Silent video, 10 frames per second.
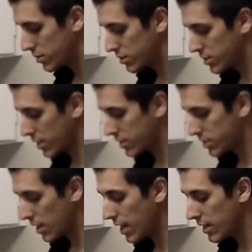6
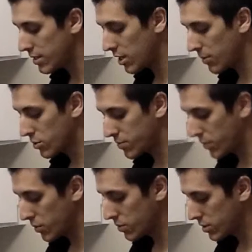to 8
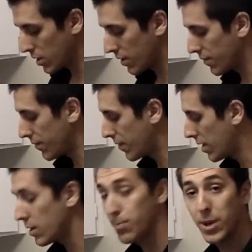tablespoons of
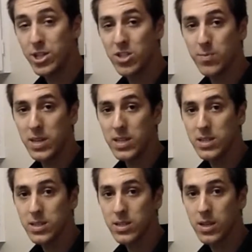pigeon
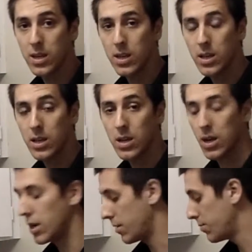peas.
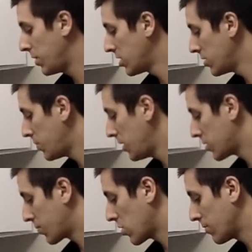Pigeon
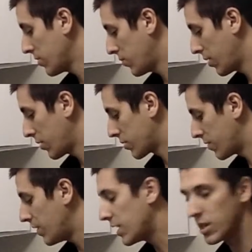peas are probably one of those
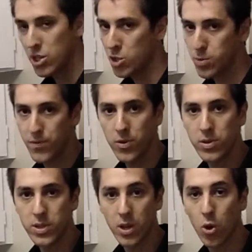vegan
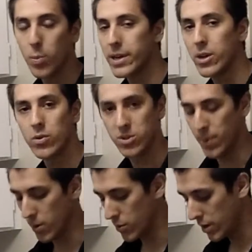superfoods that nobody knows
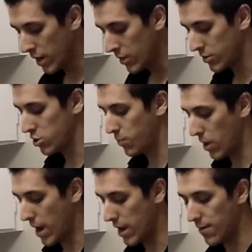about. Super
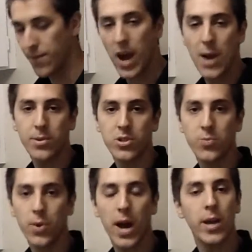high in fiber,
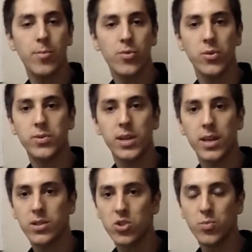super high in
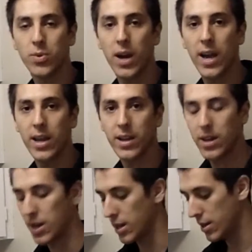protein, super high in